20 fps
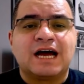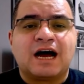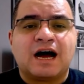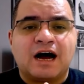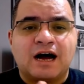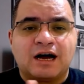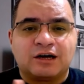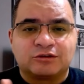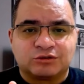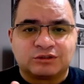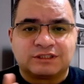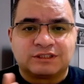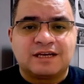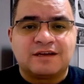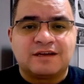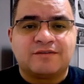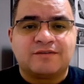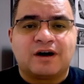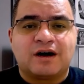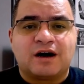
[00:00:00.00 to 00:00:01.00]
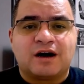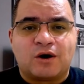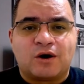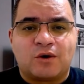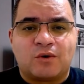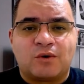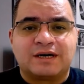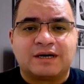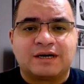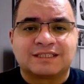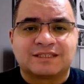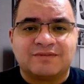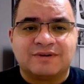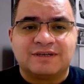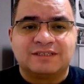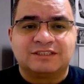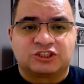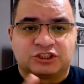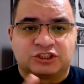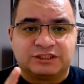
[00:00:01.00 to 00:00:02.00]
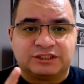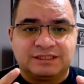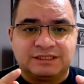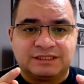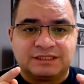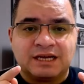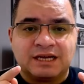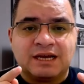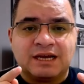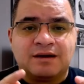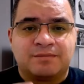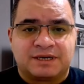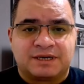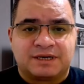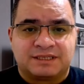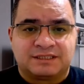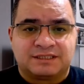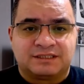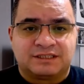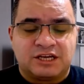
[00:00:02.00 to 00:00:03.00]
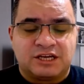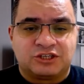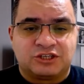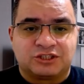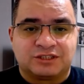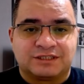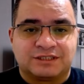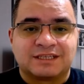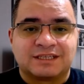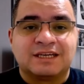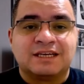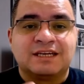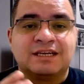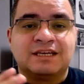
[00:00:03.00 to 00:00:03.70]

how to save hours when creating presentations.